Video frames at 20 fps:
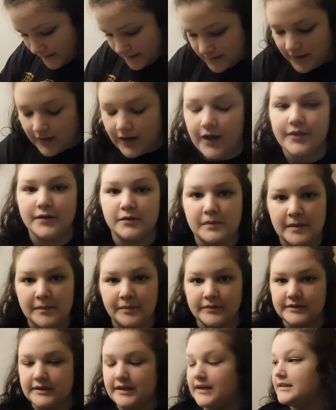it's not other
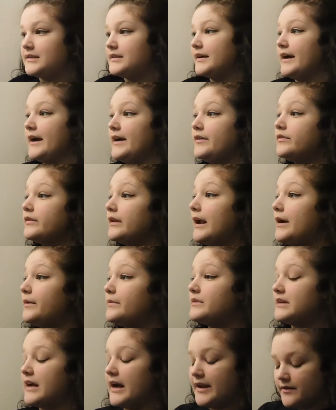people's kids. Like, I know that I
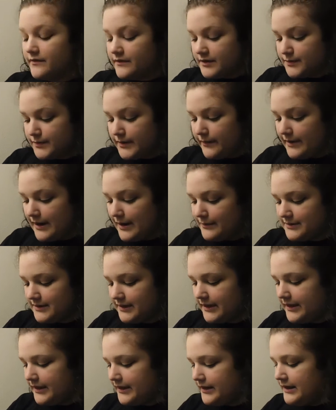was kind of this way when I was a
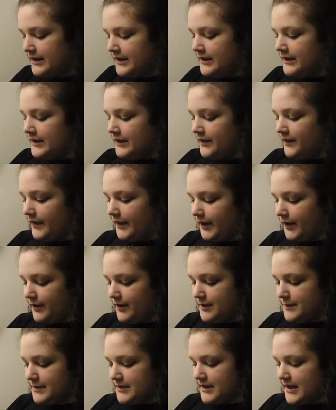kid. Like,
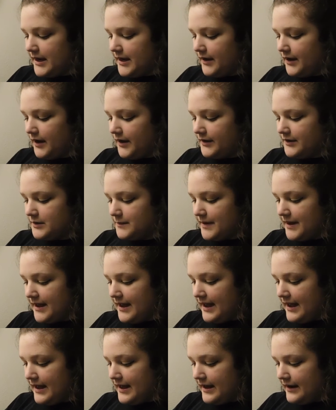Christmas kind of got into my
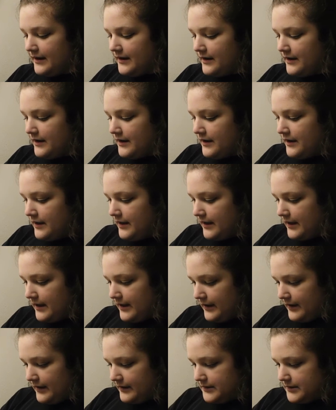head,
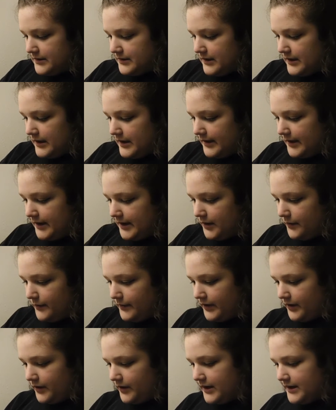and I kind of
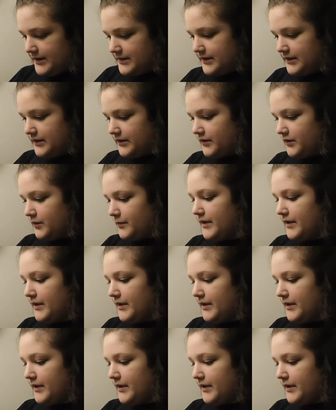went crazy a little